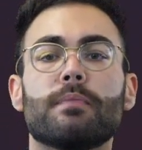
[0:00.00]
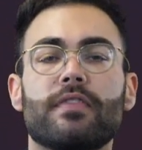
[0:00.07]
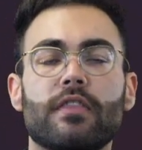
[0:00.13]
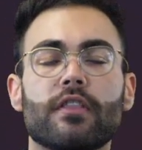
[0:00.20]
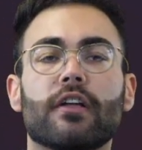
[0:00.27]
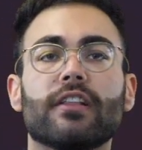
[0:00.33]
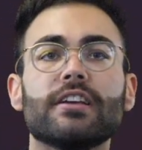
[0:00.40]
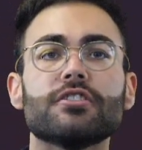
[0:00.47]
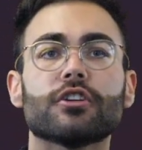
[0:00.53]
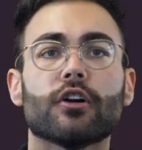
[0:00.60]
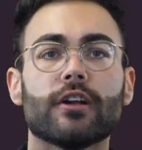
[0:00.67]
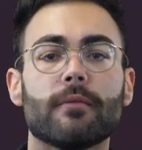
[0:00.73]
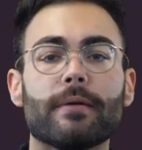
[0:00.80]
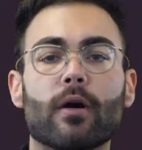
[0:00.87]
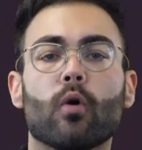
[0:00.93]
the lists are
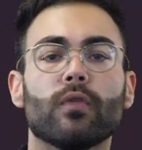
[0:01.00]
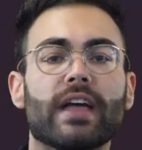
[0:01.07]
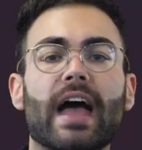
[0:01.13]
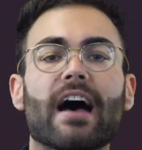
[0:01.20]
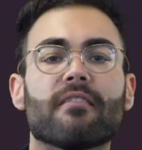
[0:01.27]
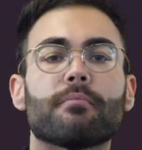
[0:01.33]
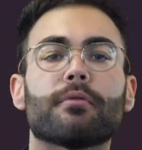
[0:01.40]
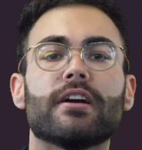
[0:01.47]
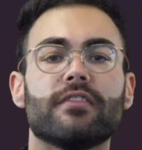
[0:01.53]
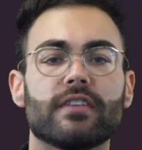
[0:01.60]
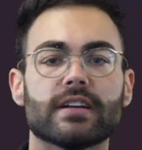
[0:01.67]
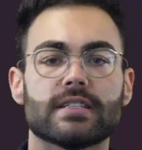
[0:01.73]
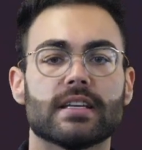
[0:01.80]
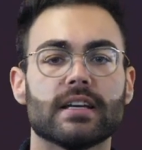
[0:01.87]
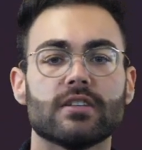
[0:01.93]
going to only have
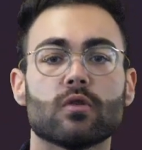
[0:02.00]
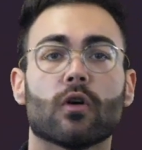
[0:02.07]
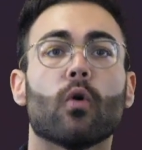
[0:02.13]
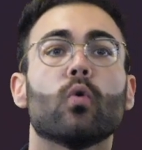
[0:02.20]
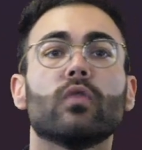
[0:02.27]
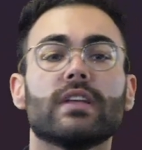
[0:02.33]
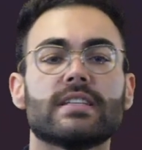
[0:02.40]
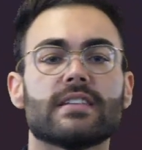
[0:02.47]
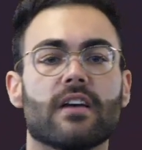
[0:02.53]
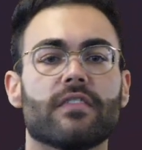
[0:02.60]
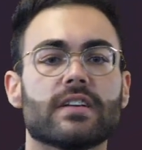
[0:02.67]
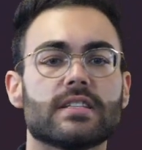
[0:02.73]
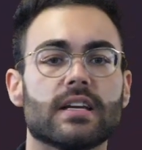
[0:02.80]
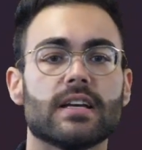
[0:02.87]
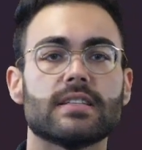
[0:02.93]
prefixes or only
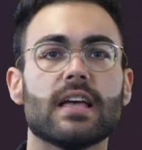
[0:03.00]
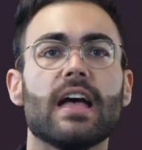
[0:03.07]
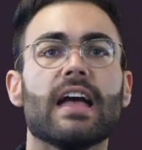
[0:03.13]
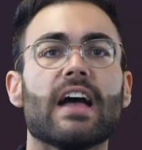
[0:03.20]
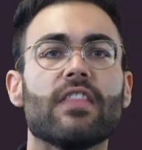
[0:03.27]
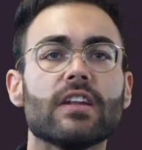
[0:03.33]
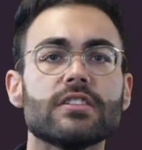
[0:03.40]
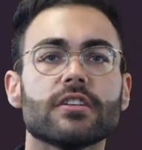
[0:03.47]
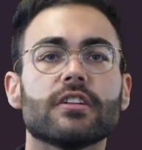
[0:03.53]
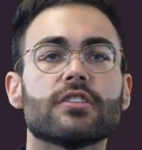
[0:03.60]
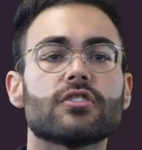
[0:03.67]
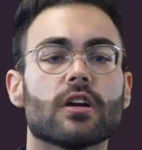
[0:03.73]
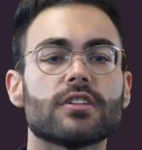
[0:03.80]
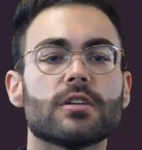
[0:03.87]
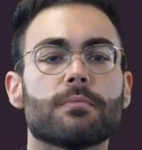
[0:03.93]
suffixes, and then it's going to
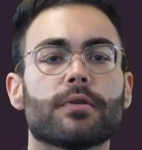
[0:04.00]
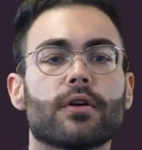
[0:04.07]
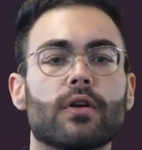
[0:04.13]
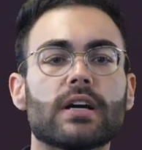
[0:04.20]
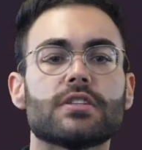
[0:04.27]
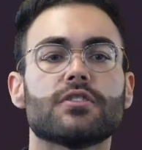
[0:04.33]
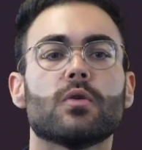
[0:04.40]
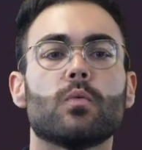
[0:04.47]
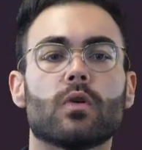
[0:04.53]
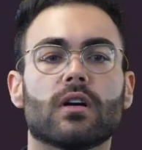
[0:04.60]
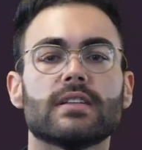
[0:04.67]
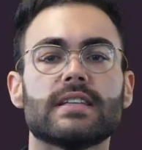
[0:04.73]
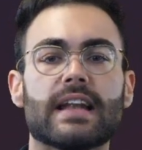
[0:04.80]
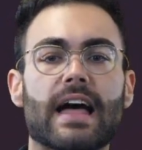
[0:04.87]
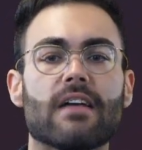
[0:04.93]
start to progress to
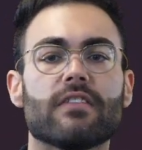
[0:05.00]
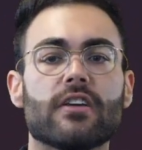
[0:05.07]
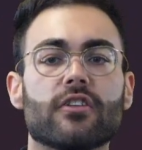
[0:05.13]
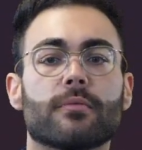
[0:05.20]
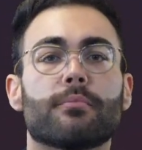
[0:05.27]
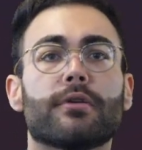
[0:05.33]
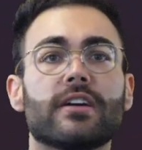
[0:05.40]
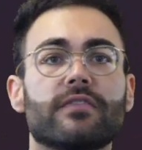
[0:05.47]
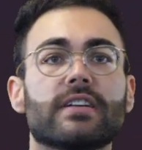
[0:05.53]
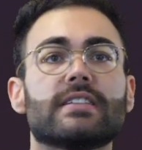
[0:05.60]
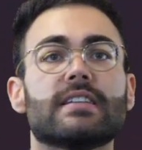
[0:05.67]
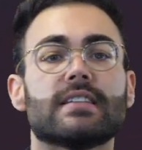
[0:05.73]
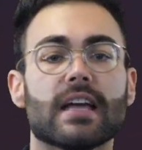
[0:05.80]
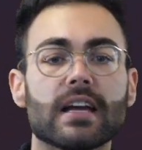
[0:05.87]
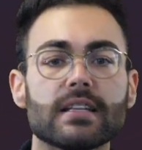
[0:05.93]
words that have either
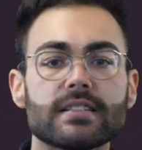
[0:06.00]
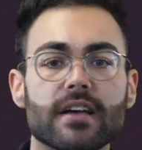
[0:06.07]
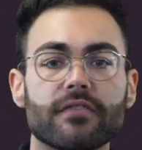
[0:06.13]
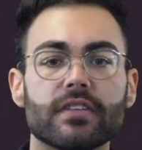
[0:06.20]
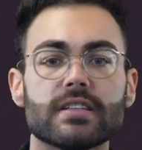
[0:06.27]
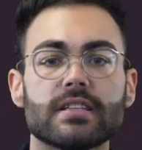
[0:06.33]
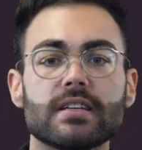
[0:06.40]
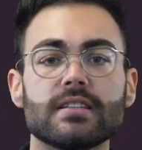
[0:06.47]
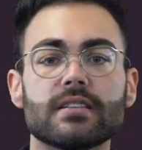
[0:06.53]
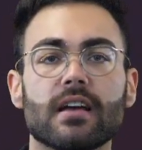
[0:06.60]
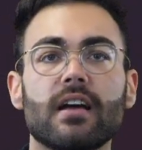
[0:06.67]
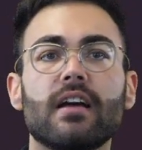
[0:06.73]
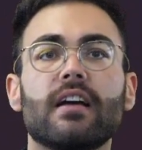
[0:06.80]
prefixes and suffixes,